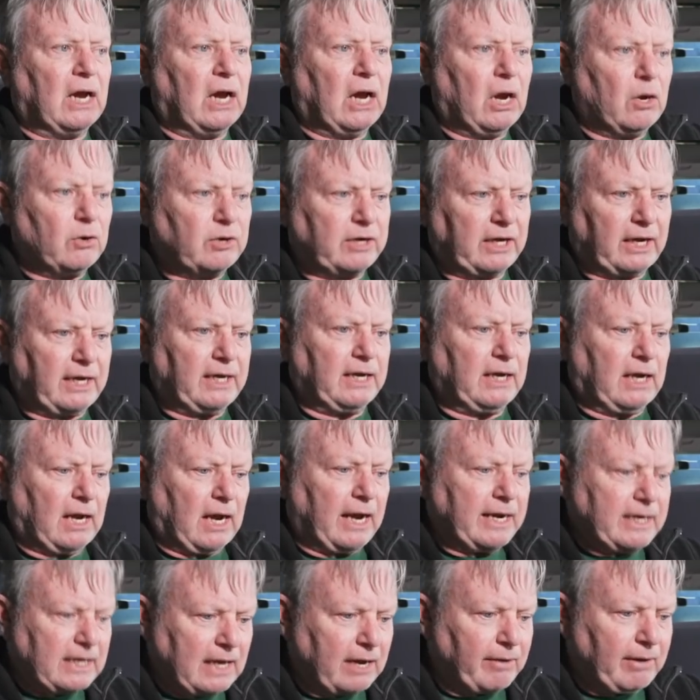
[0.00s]
okay,
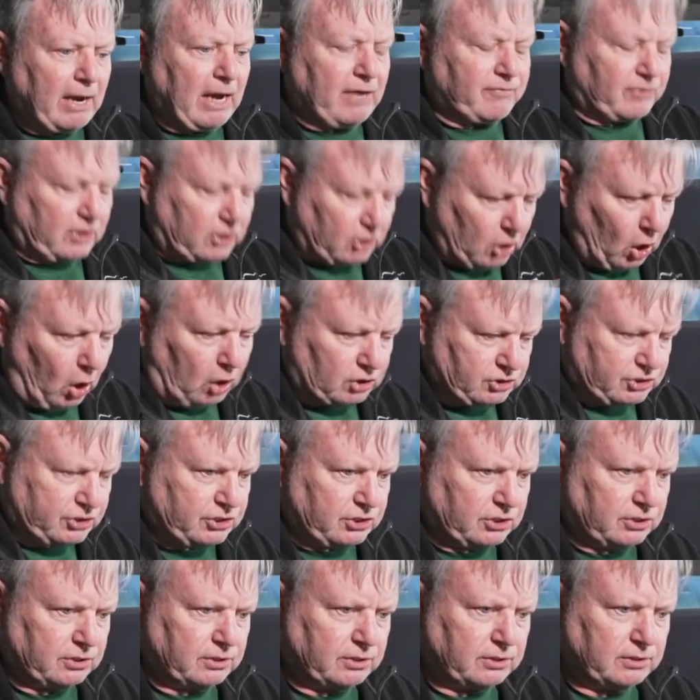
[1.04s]
I now have a
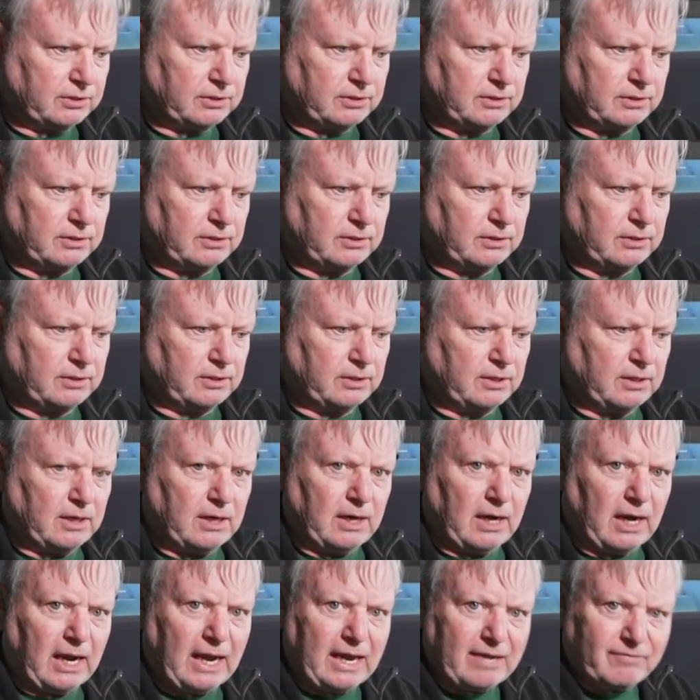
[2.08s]
cost.
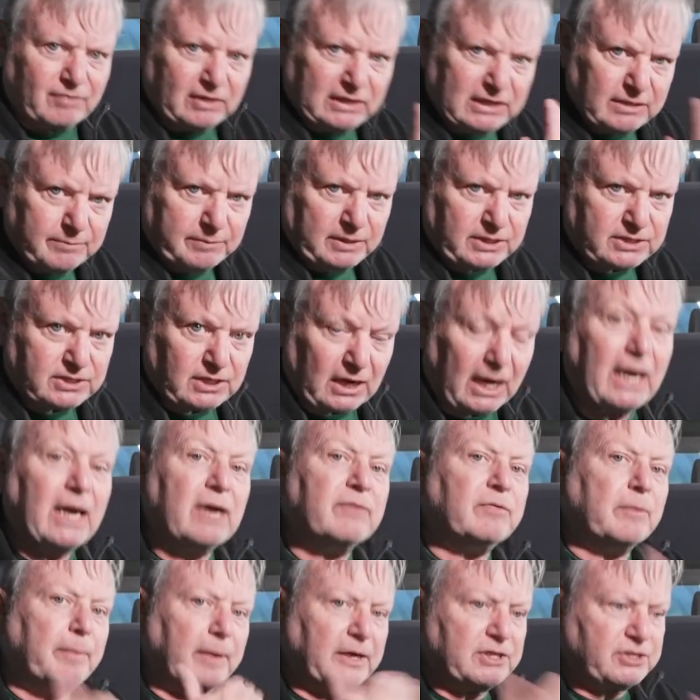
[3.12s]
I have a limit. I
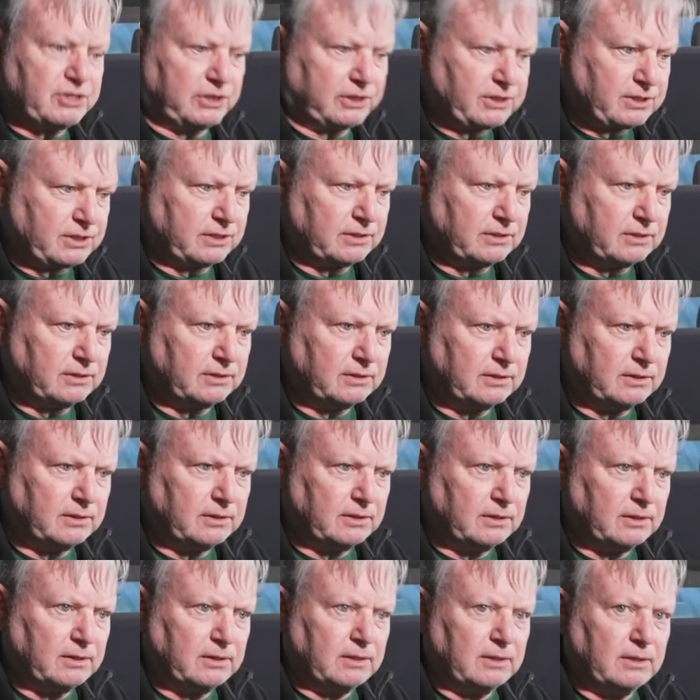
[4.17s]
have a budget.
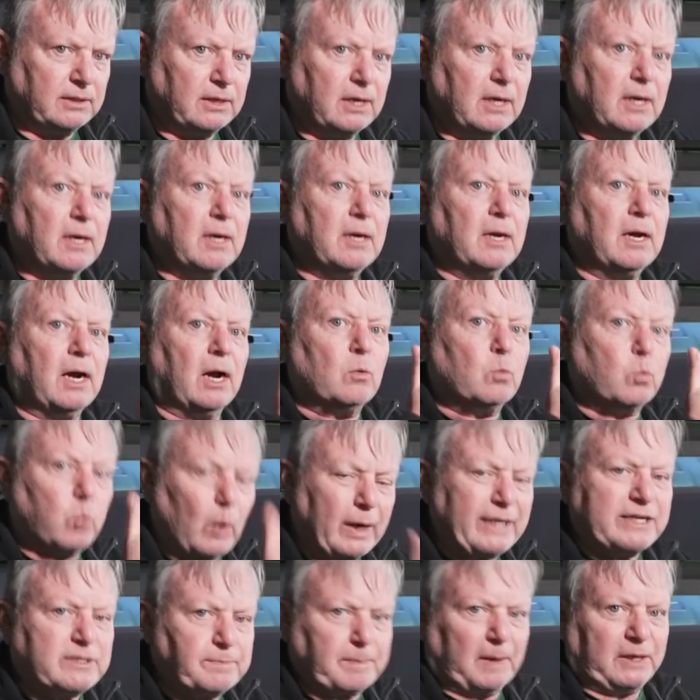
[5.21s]
A
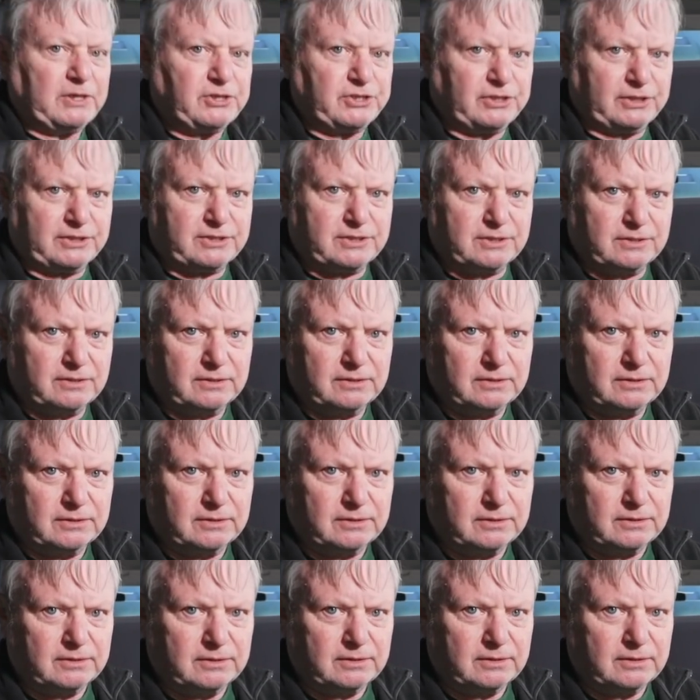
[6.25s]
weight budget.
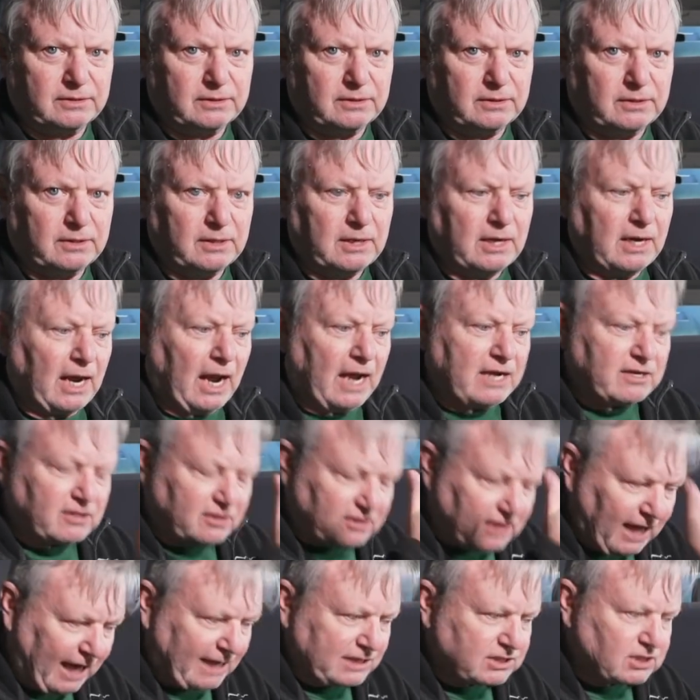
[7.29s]
And
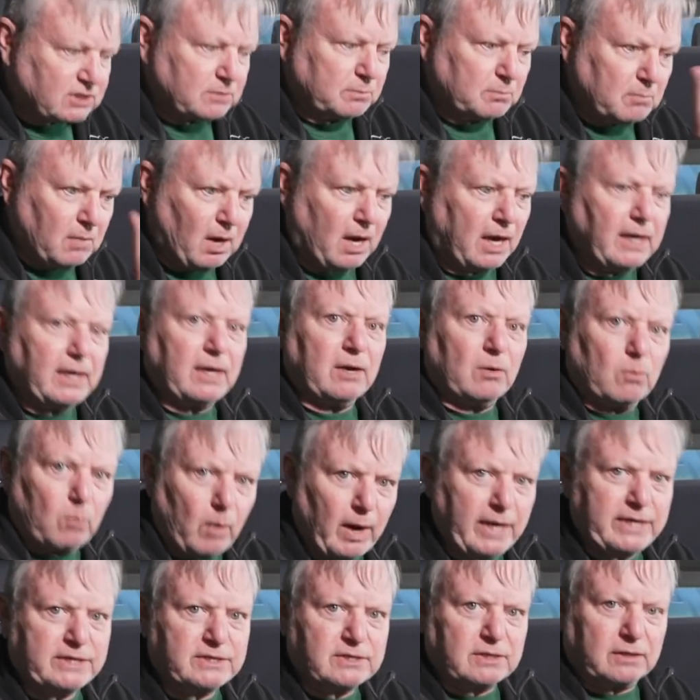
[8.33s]
that's my
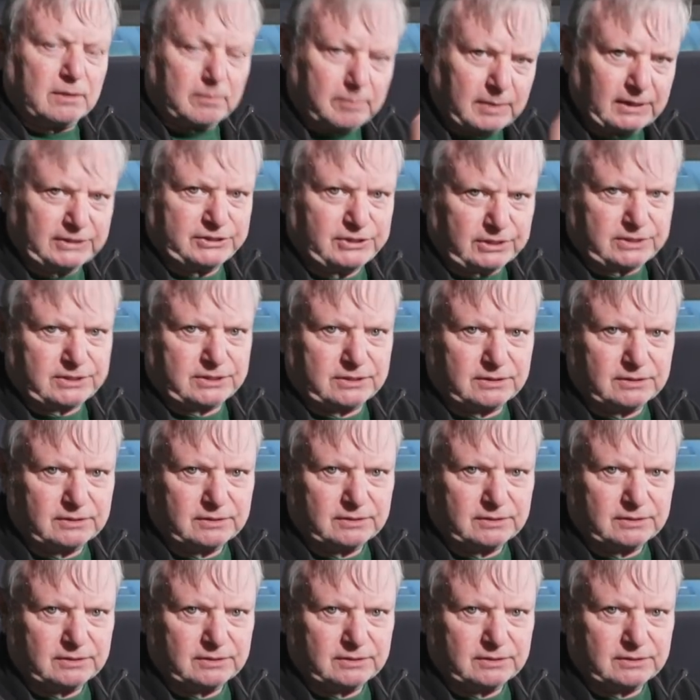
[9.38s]
weight budget.